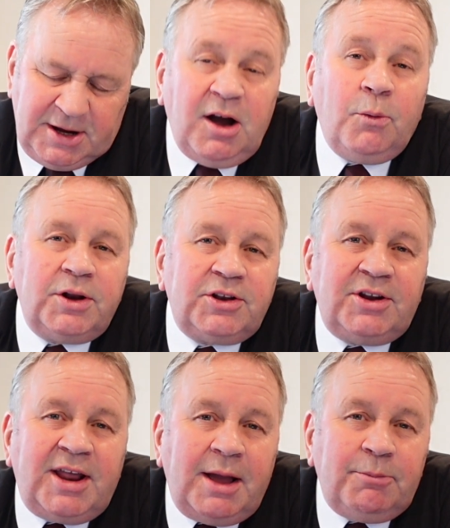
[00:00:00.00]
I
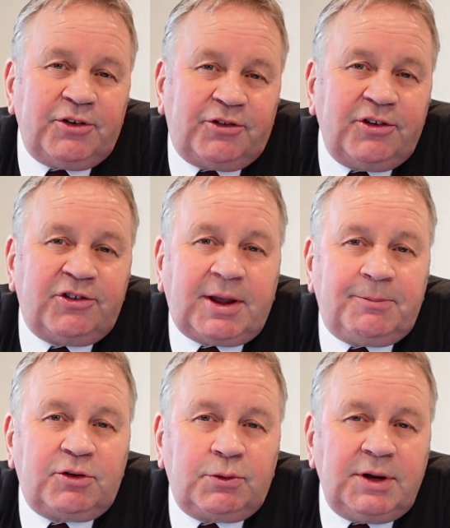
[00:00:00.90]
wondered how much this
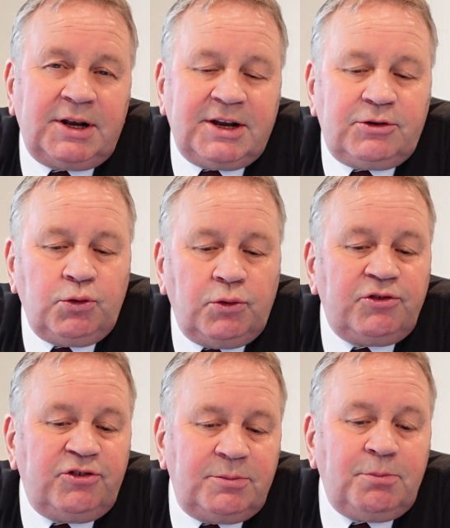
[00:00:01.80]
subsequently
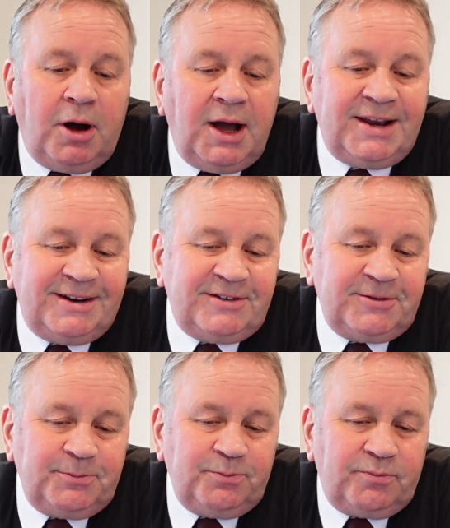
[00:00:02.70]
tortured Pilate.
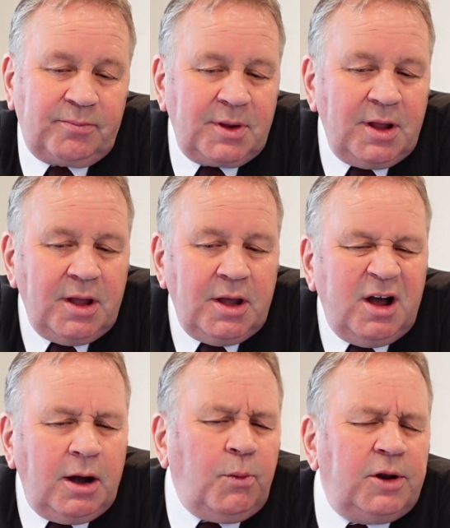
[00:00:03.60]

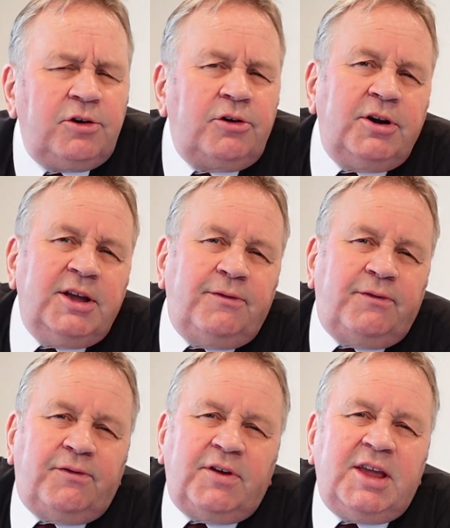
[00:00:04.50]
I wonder
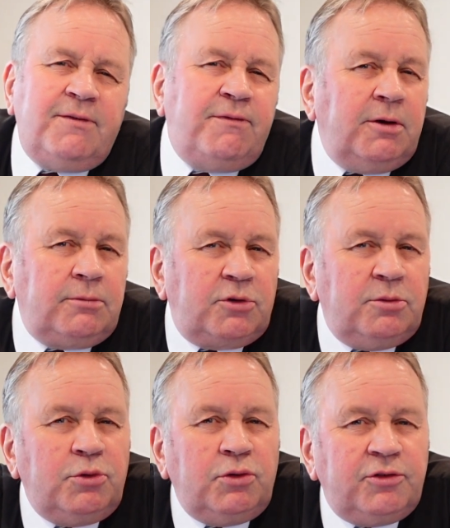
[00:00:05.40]
if he felt
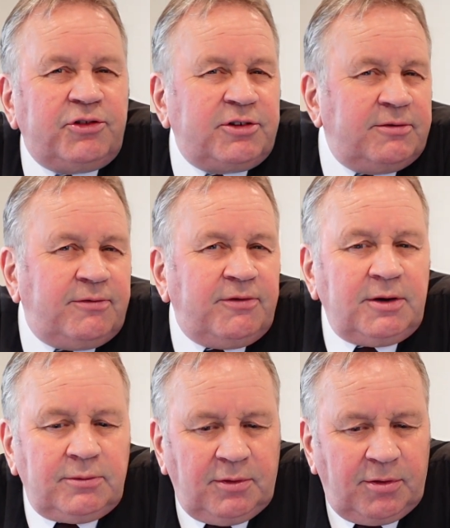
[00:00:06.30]
remorse and
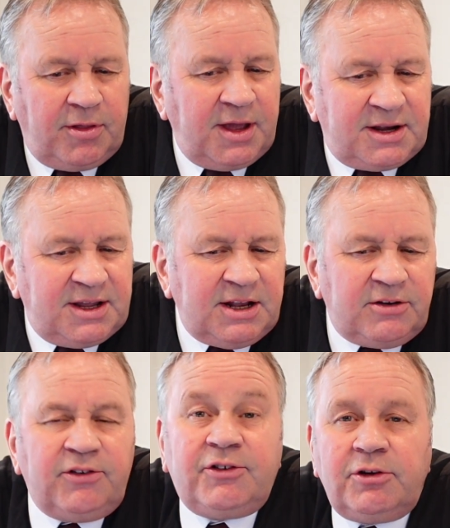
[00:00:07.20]
felt that he
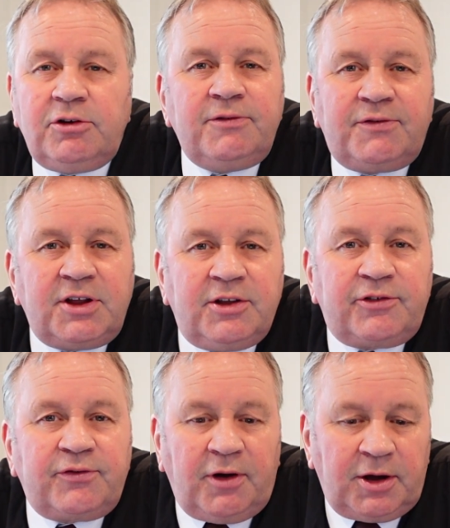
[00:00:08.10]
deserved
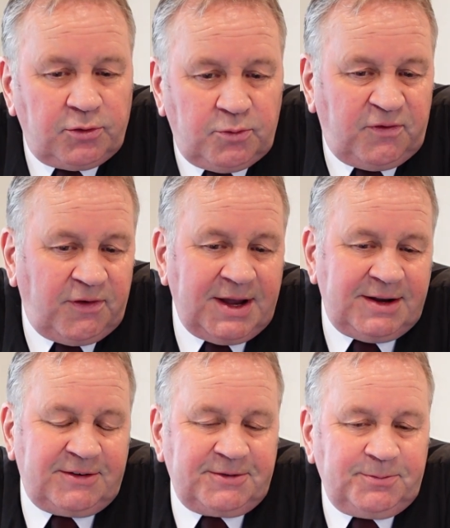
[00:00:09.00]
his final
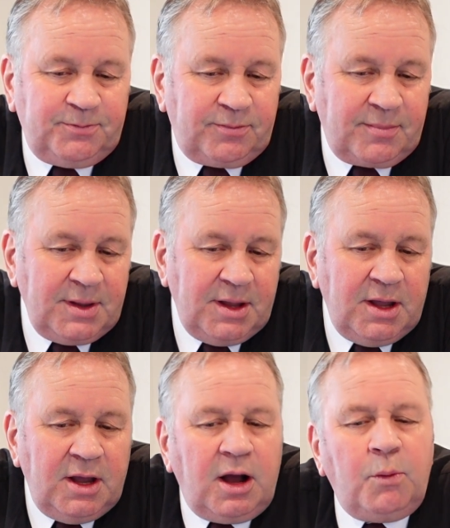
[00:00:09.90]
fate.
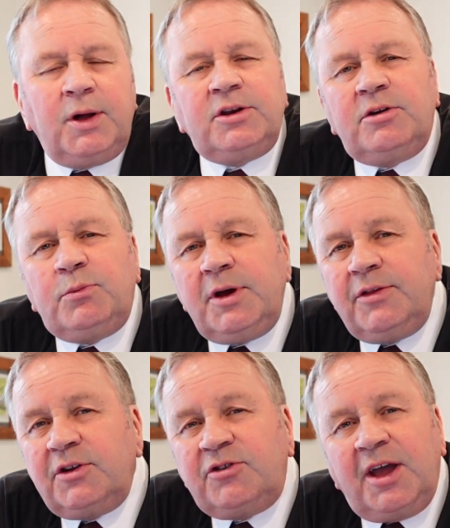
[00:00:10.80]
I wondered
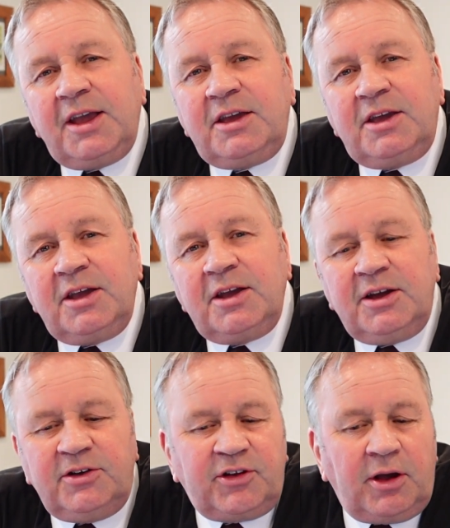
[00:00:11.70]
whether taking
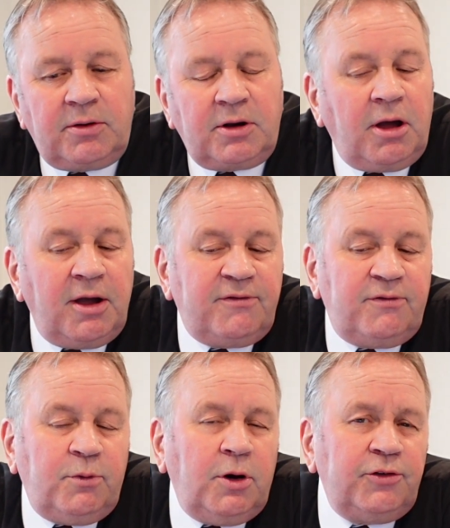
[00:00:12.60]
his own
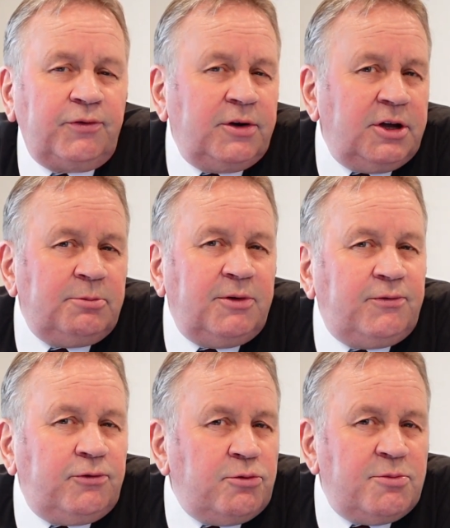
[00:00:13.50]
life was for him a
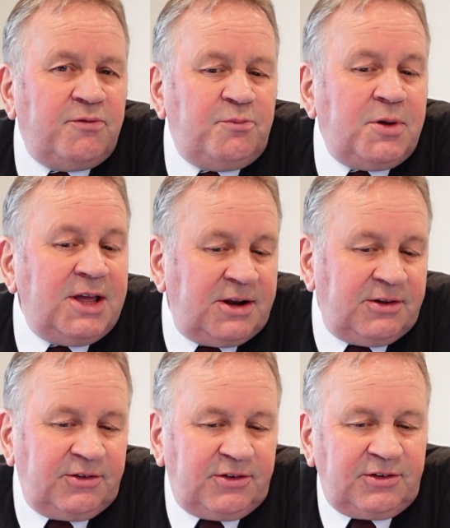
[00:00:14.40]
form of
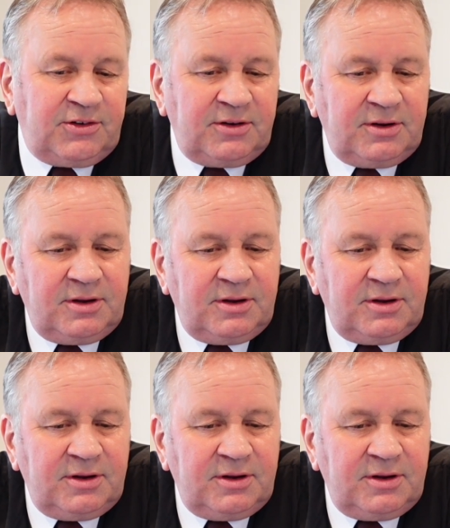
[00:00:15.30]
penance.